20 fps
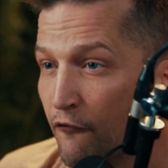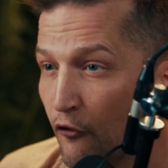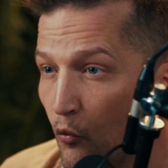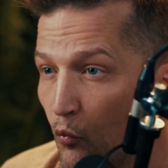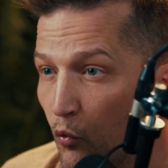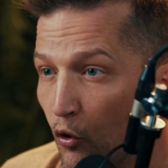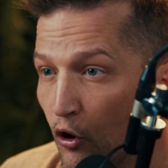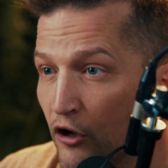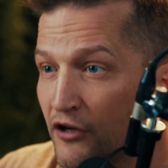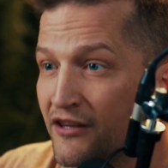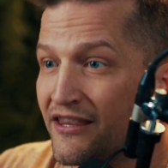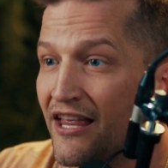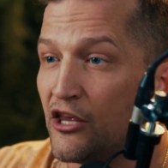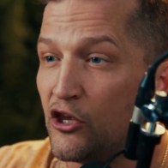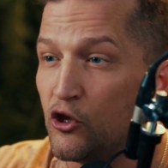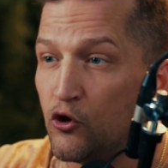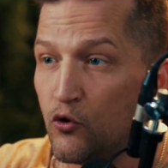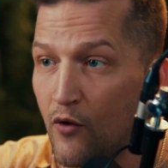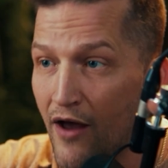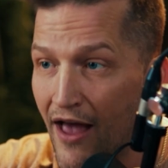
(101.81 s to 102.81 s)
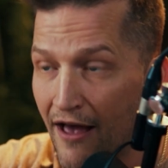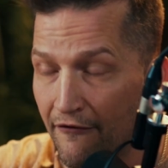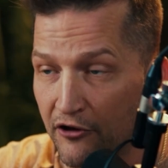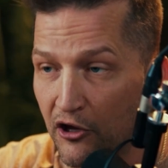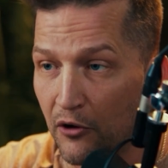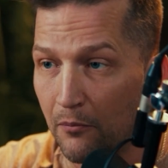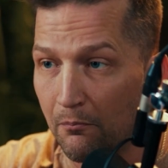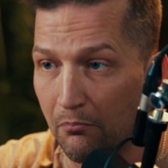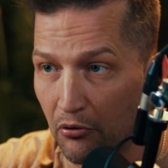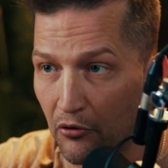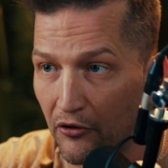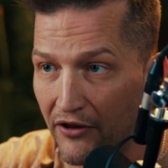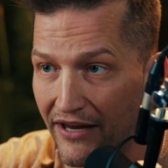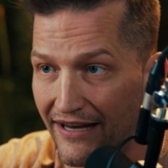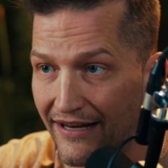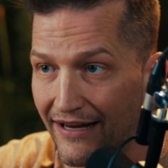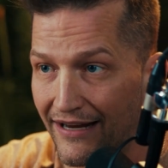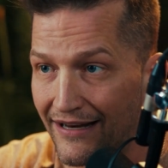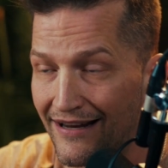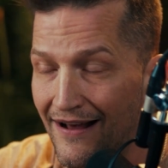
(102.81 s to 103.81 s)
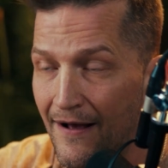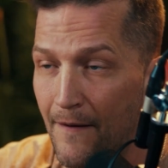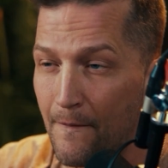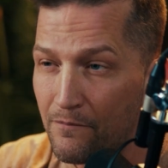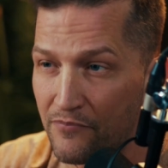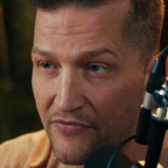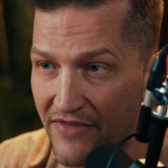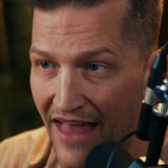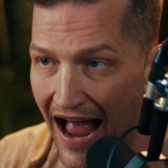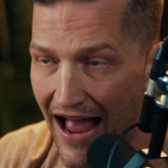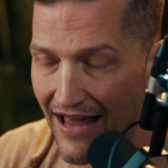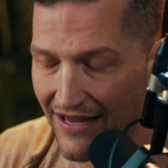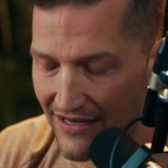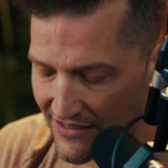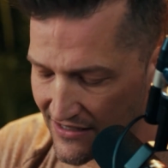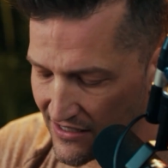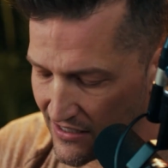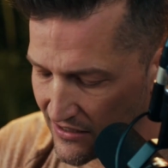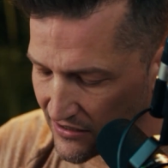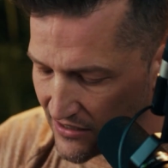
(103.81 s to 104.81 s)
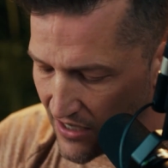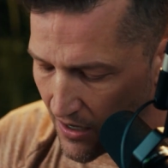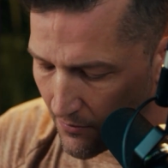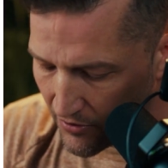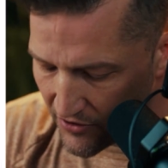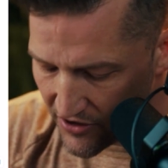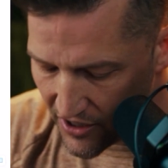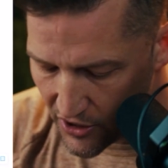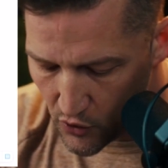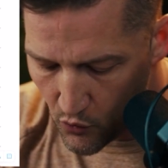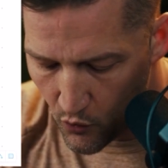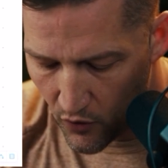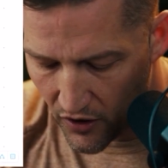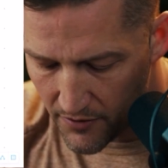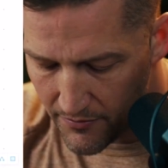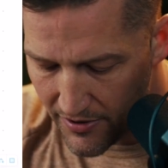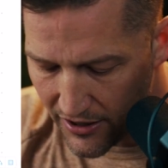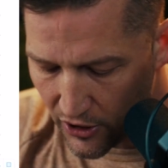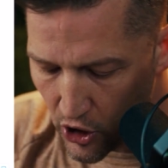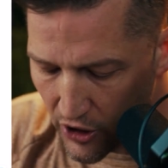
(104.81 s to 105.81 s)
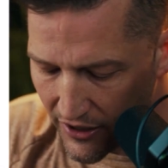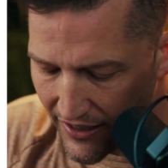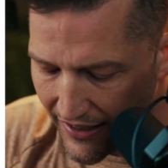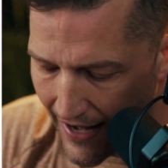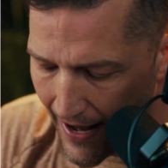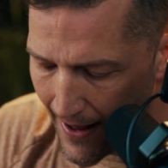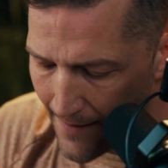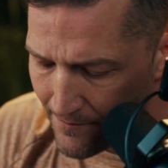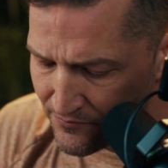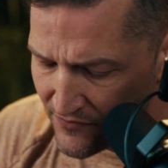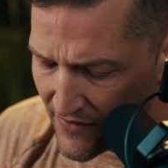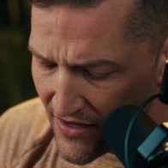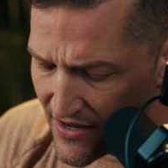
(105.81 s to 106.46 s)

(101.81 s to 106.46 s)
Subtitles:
for work that you have completed. That is this number that you want to be looking at.